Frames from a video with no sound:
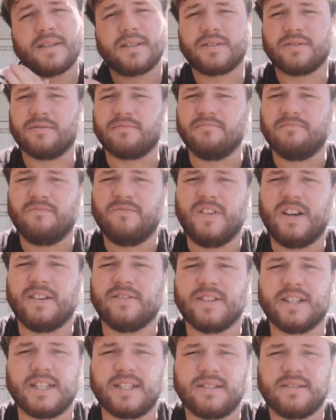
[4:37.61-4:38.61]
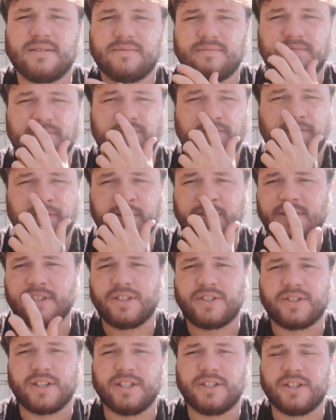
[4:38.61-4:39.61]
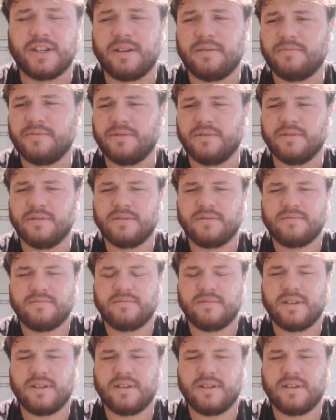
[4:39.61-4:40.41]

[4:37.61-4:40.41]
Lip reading: It's a very, very strange airport.